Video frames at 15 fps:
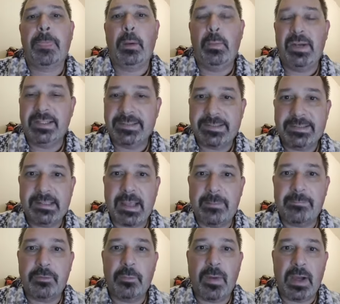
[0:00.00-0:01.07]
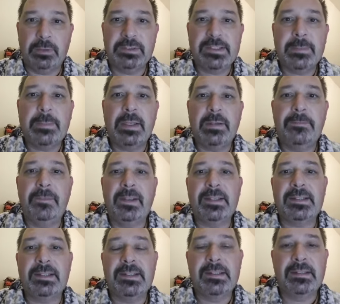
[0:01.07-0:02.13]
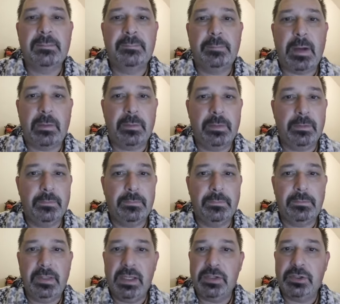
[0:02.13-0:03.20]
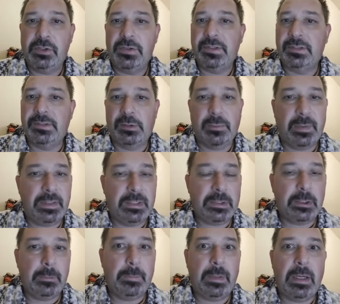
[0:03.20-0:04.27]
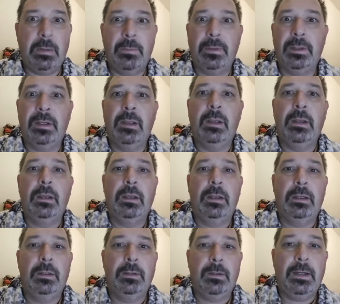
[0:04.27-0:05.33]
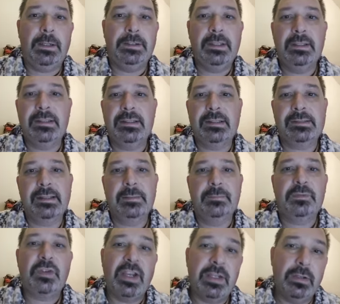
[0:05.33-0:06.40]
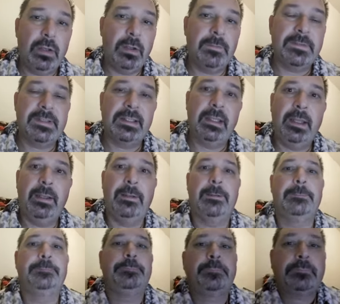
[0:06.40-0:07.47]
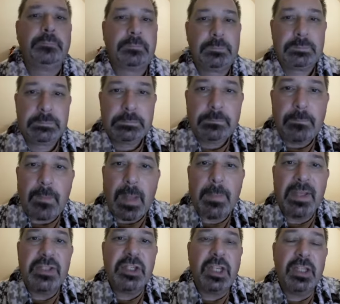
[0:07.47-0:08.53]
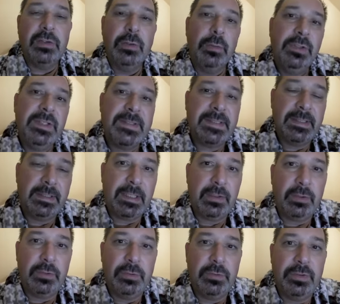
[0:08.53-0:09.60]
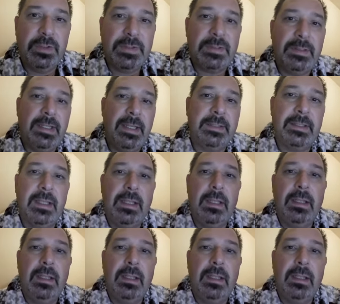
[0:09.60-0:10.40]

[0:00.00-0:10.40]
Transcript: where does it come from, how does it manifest, is it the power of nature, is it supernatural power, are there some trade-offs like magic can do this and cannot do that.